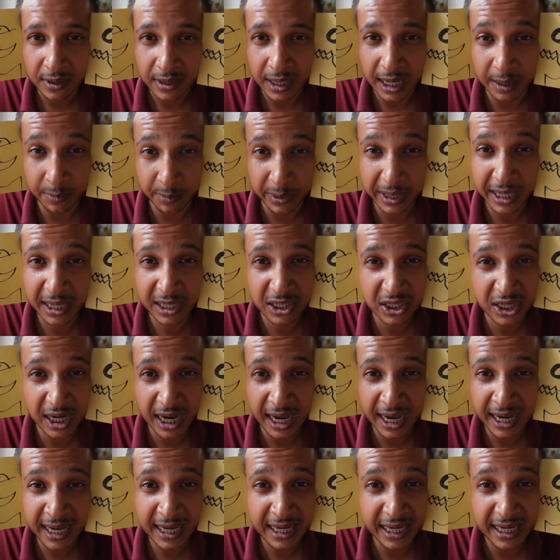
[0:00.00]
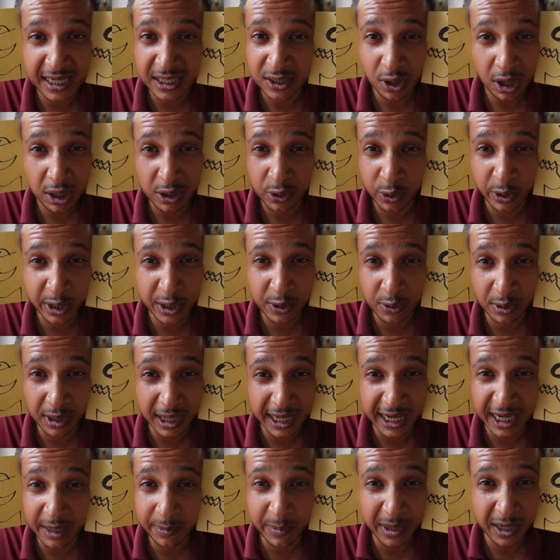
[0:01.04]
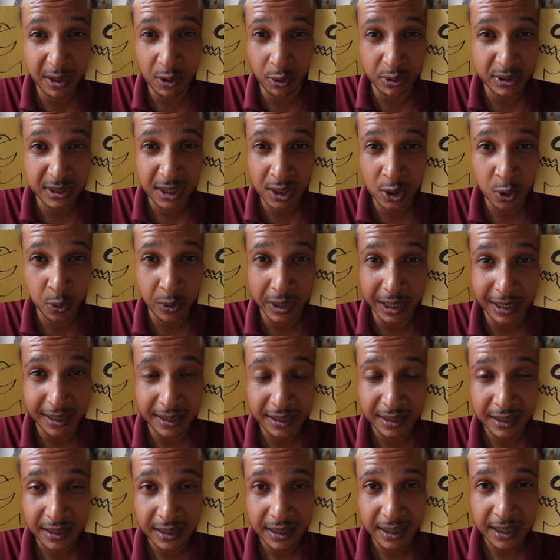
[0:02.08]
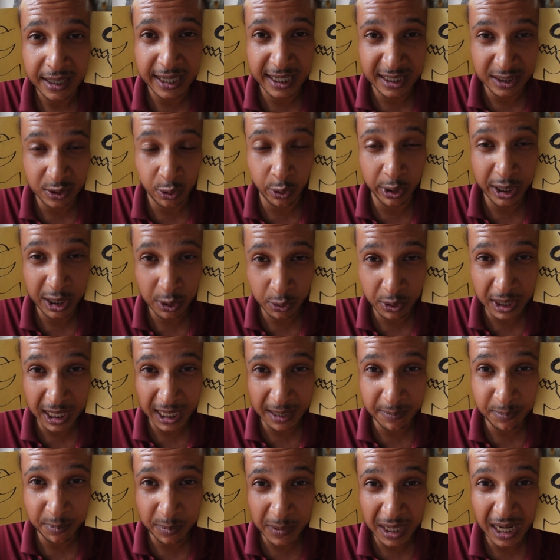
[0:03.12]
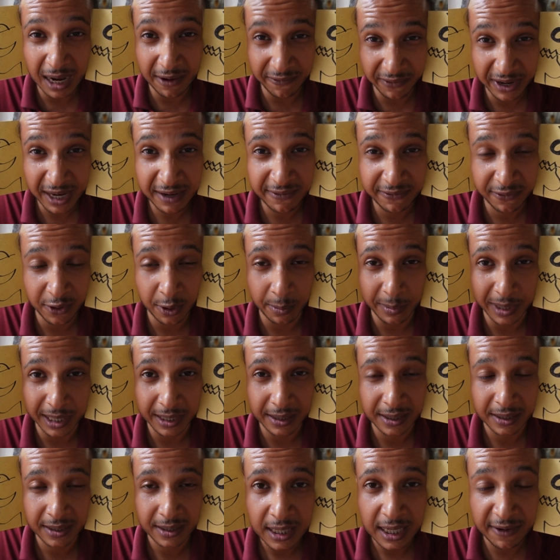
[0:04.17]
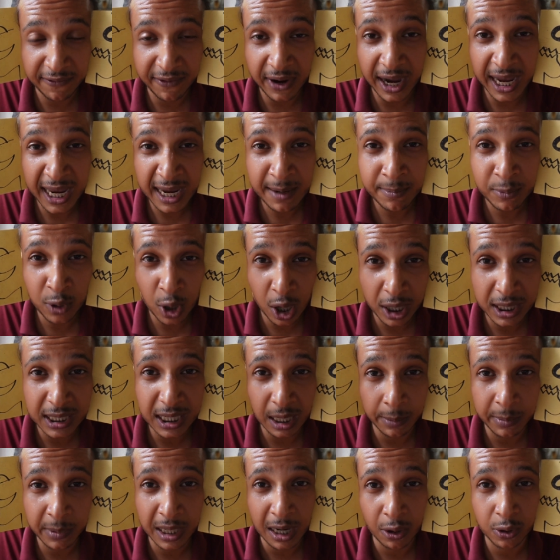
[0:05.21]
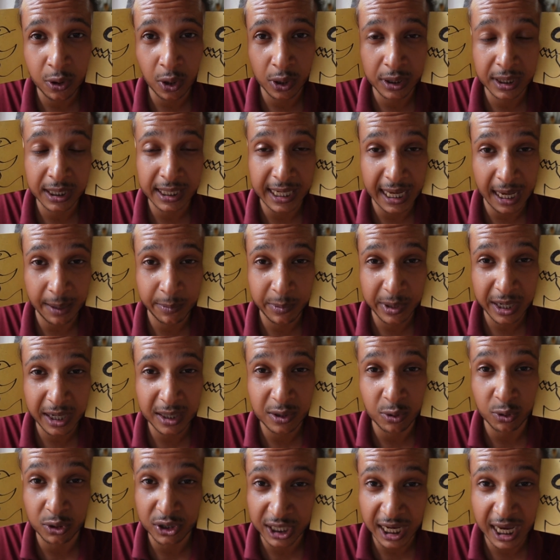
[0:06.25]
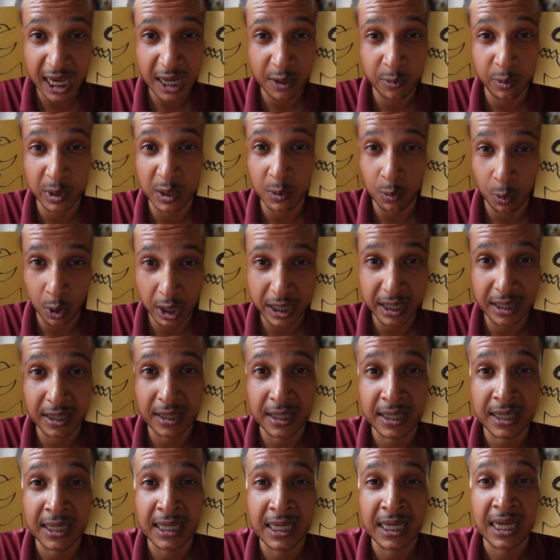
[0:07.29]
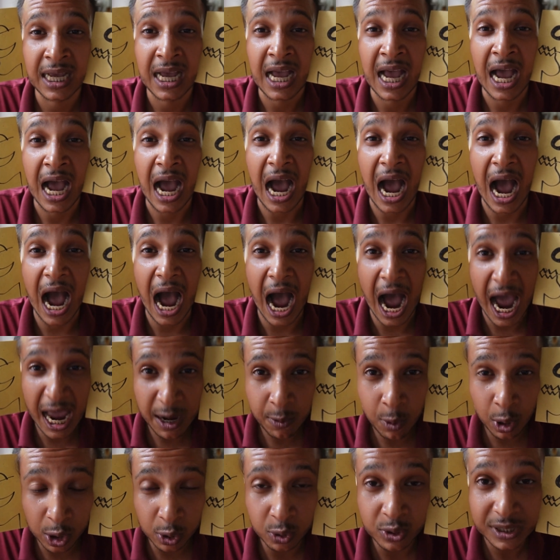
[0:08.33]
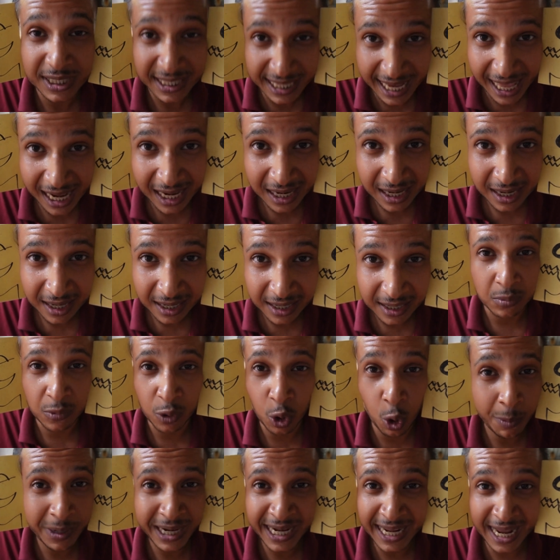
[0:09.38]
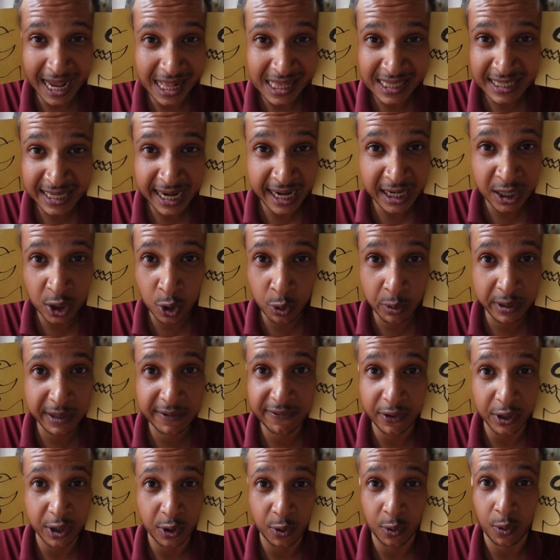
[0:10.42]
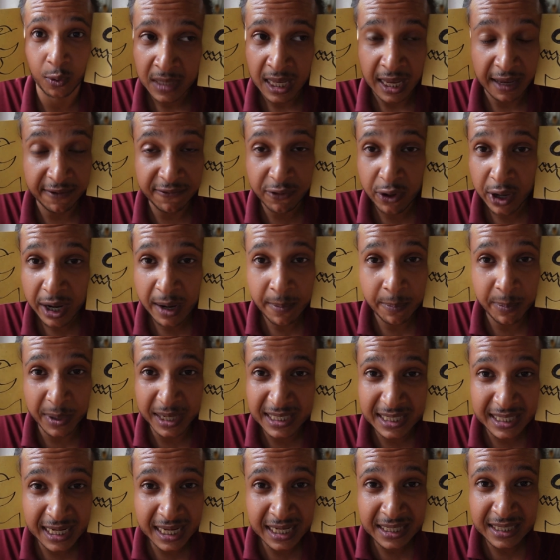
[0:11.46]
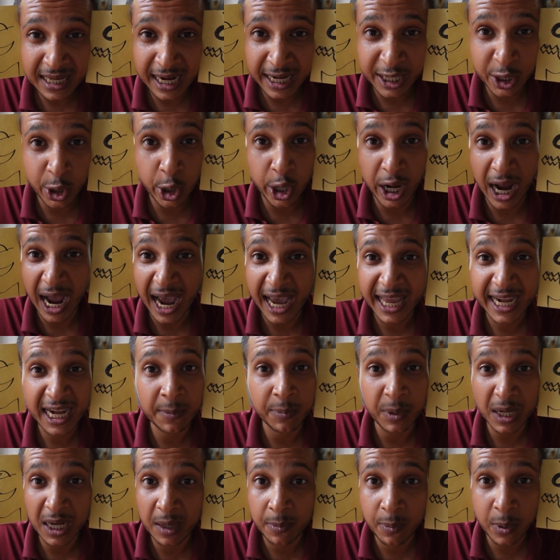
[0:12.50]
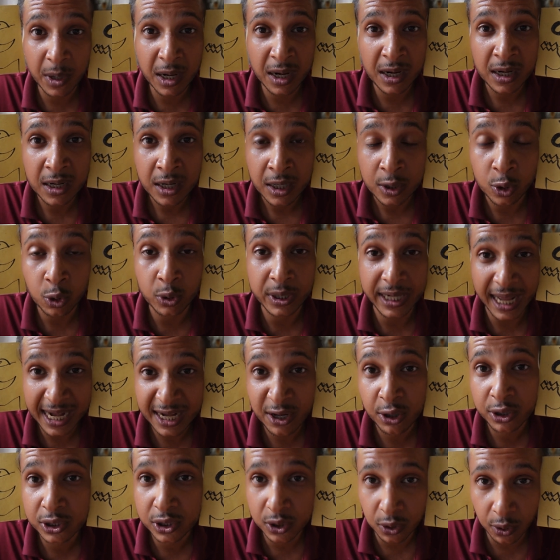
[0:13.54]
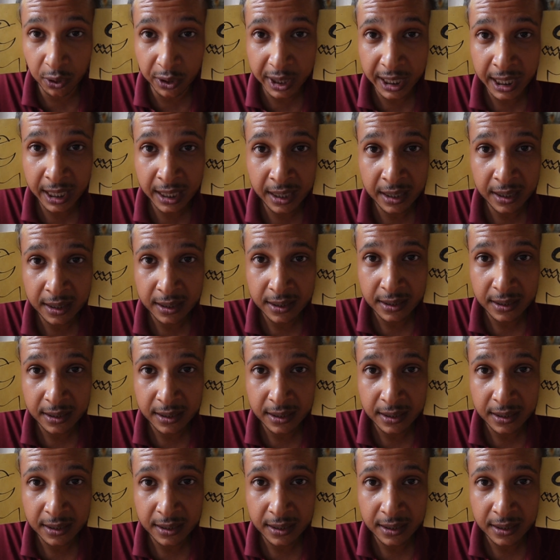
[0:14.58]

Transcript: And being shy is not going to lead me closer to it. It is going to keep me away from it. If I am not coming out on the camera to share with what I want to sell, nobody else can do it for you. If you are a business and you are hiring people to tell your story,